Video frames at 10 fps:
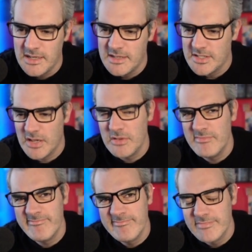So,
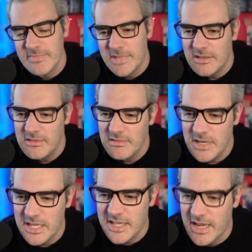
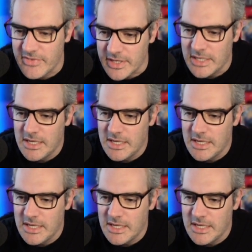really, they haven't.